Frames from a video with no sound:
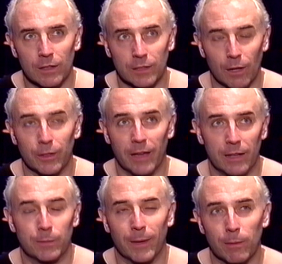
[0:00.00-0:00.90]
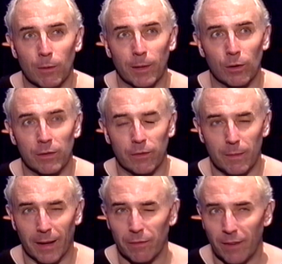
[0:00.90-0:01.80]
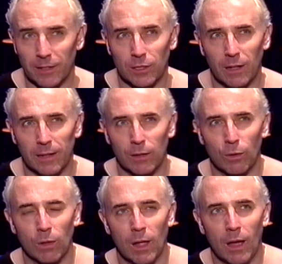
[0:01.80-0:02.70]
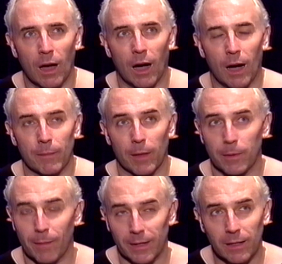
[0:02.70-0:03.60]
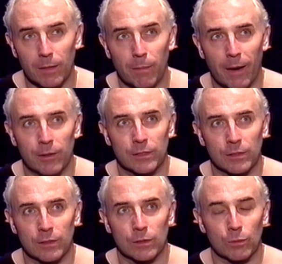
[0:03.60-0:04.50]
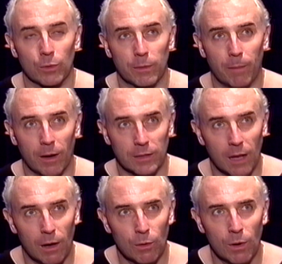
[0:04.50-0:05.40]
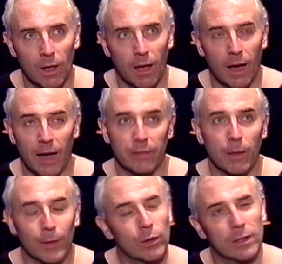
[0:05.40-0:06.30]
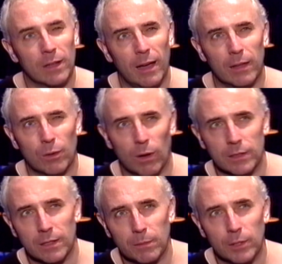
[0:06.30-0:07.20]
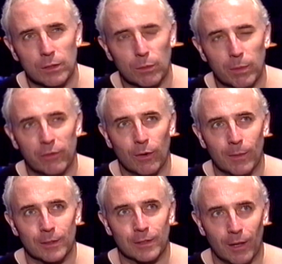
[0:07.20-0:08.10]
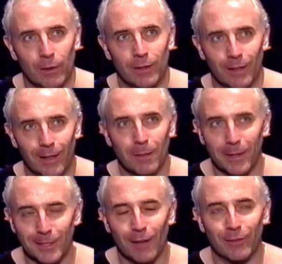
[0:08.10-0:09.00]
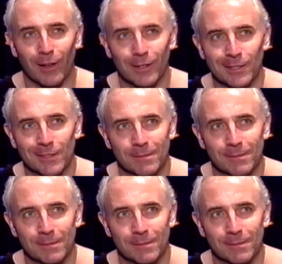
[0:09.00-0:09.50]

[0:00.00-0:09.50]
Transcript: So, yes, people will be looking for the manufactured angle, um, they'll be making comparisons with Bardot, and they'll be looking at the quality of the musical performance. So, it'll be a tough night.